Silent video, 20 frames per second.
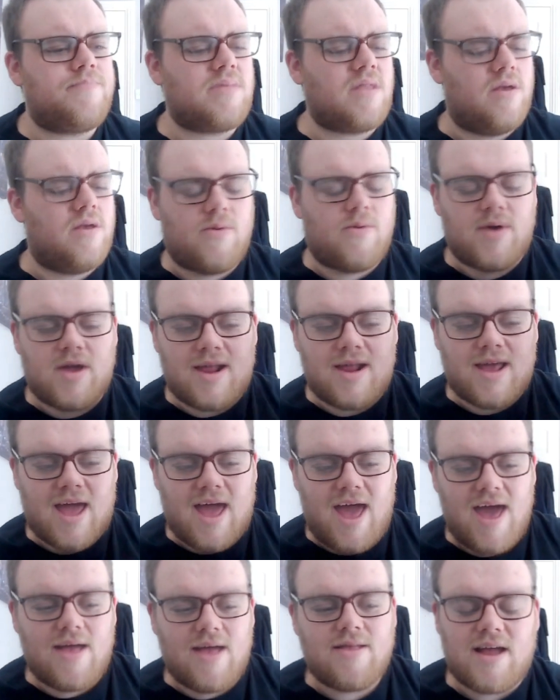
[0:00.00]
So we're going to
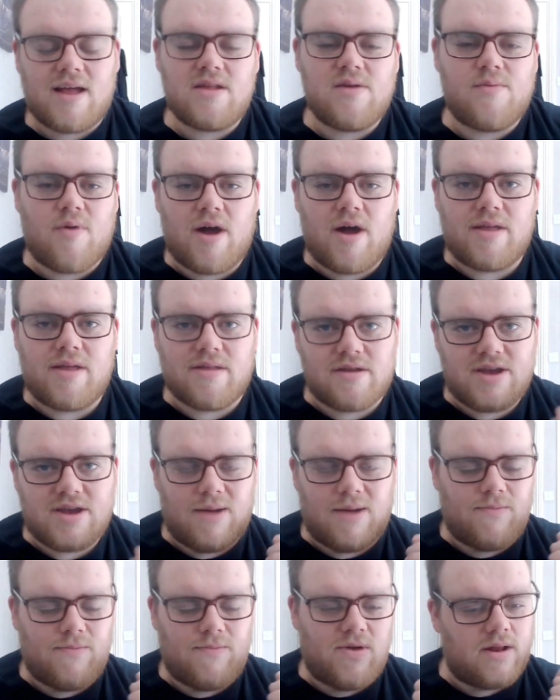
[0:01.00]
get Daniel Bryan, the
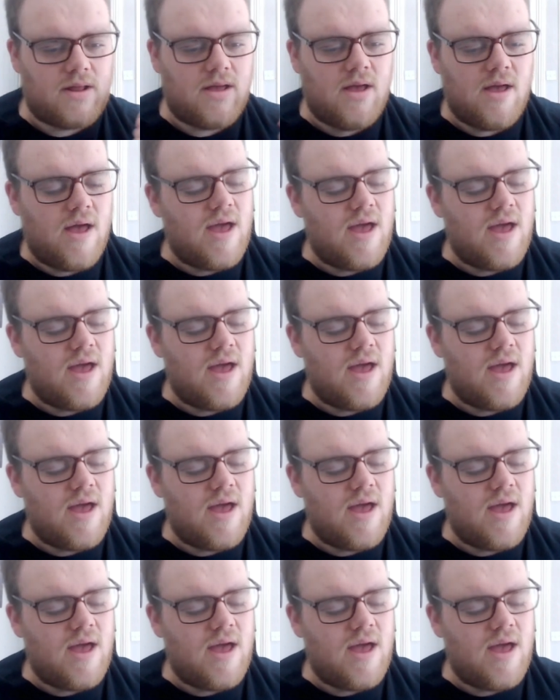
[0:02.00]
champion,